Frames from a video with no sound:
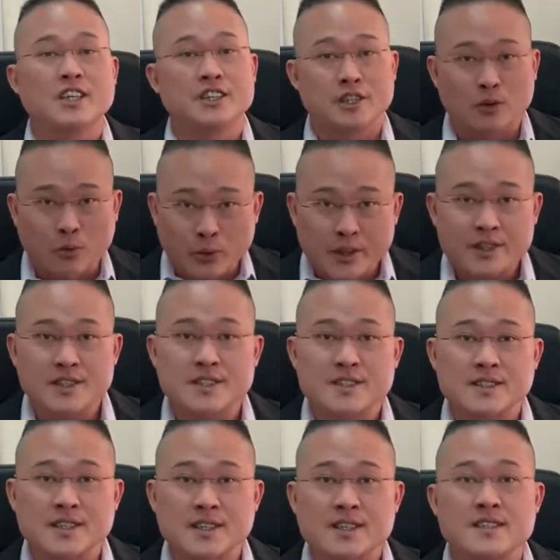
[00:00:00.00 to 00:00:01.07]
the
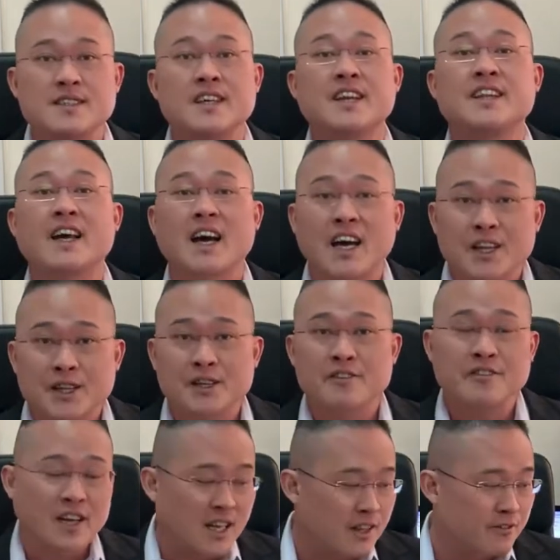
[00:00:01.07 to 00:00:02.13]
witnesses, and other
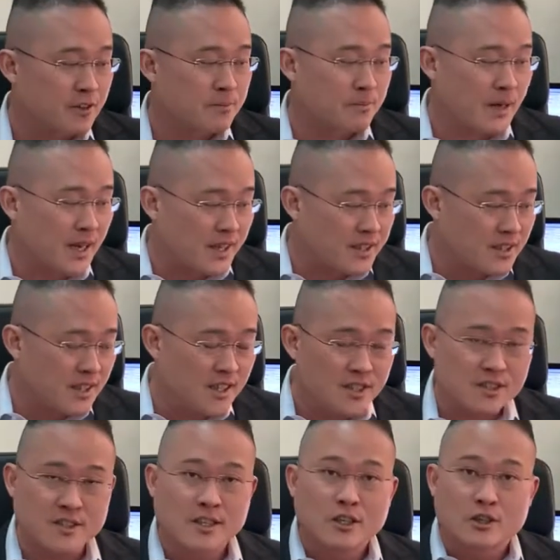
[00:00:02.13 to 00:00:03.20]
relevant
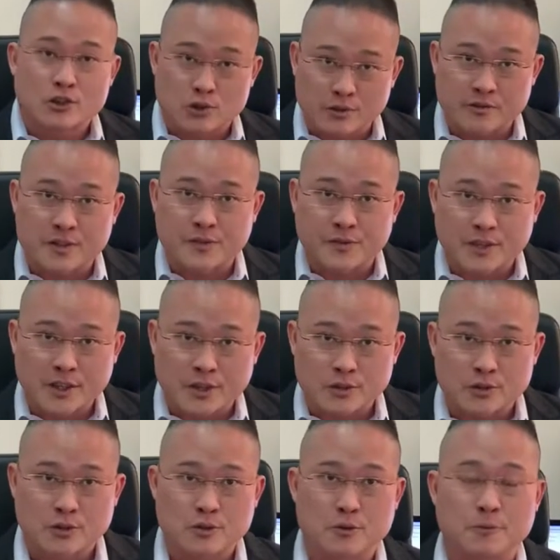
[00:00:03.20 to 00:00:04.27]
parties to refer
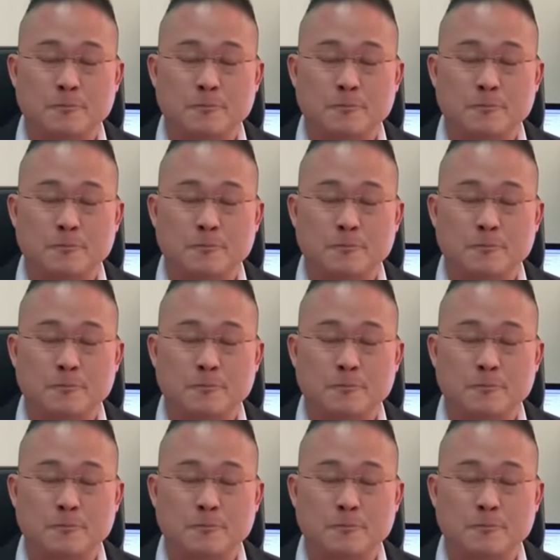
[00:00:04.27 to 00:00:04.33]
to.